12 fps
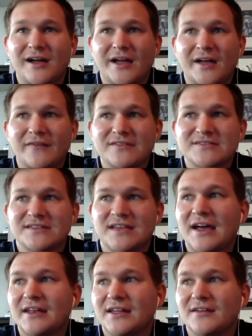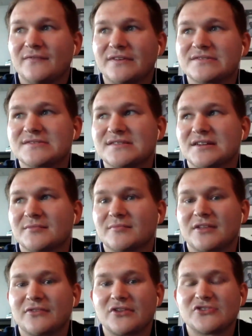I obviously had to convince
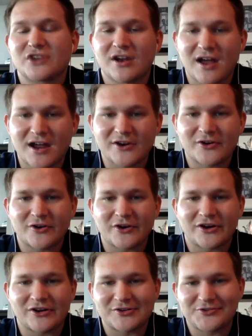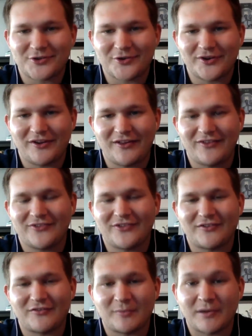them that they should hire an attorney
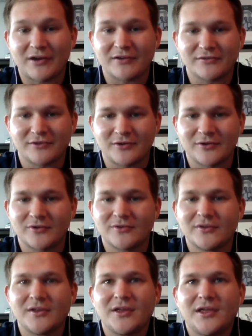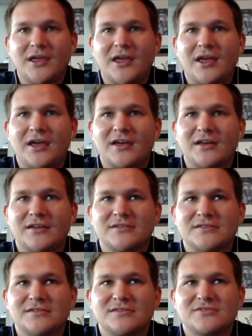instead of a paralegal.
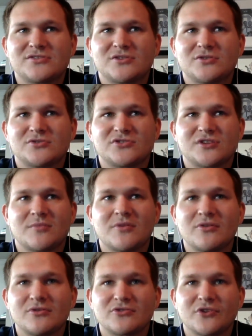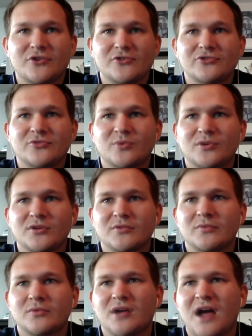And so some of those hurdles
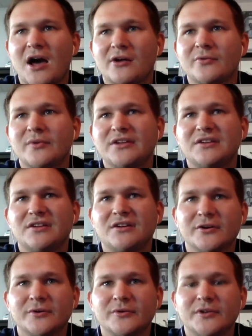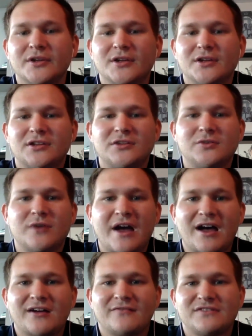were, well, how do we know you
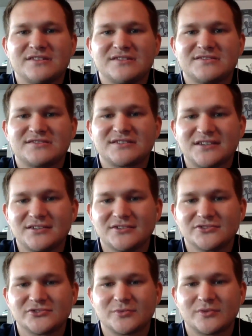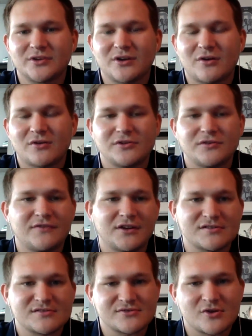have these skills when all you've
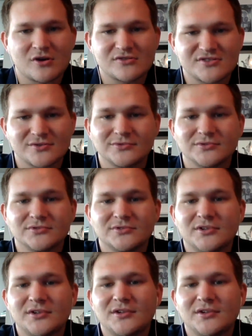done is law school?